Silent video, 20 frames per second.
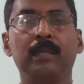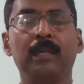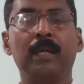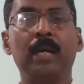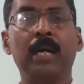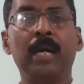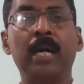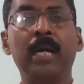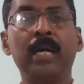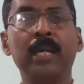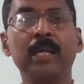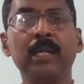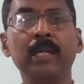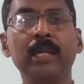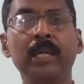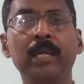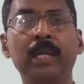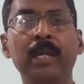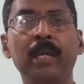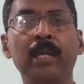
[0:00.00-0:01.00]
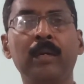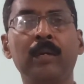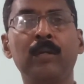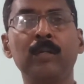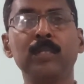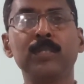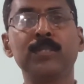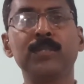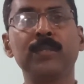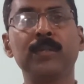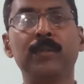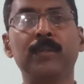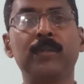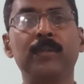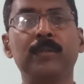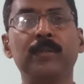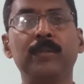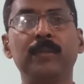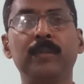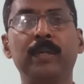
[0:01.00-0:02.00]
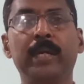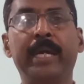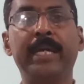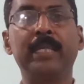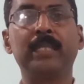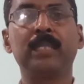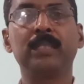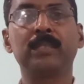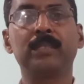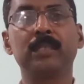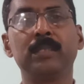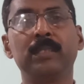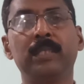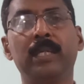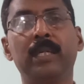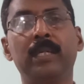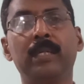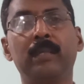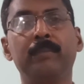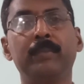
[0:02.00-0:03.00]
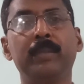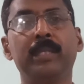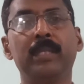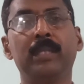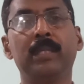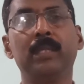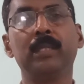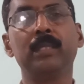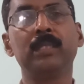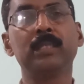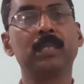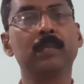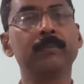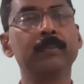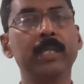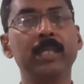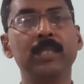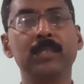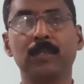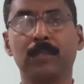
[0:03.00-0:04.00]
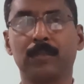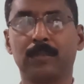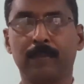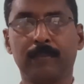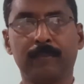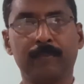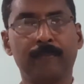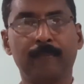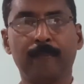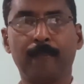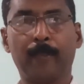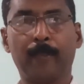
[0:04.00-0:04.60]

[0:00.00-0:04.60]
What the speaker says: RNA can also act as a genetic material in some cases.